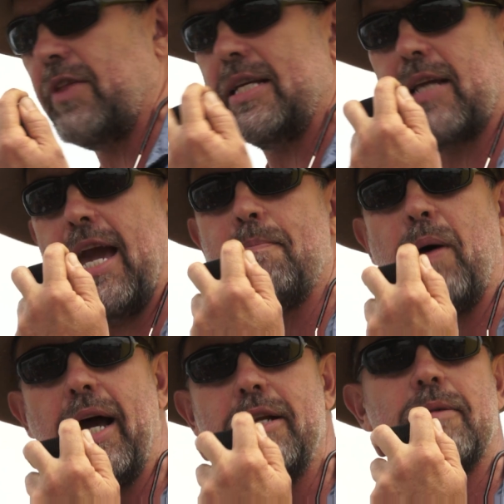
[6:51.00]
of this
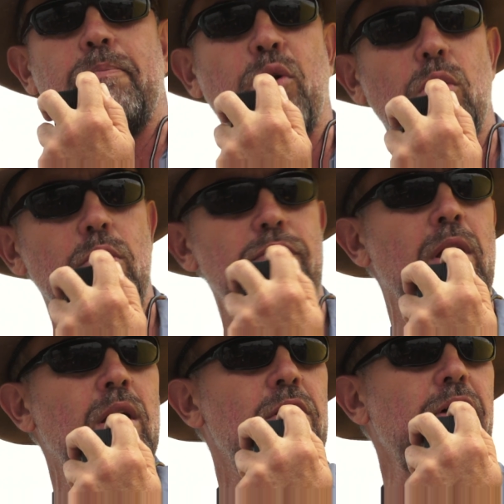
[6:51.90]
campaign to prove
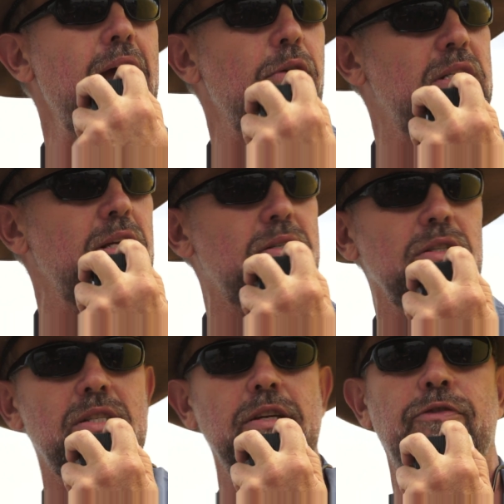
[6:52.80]
that our
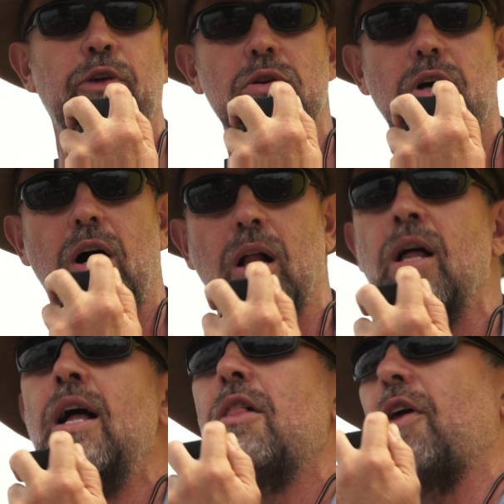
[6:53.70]
resistance is futile.
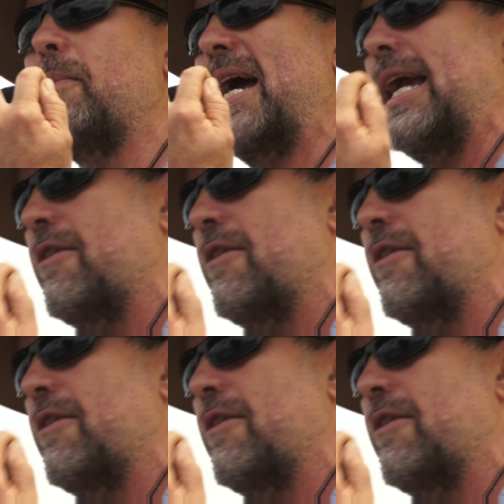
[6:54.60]
They'll make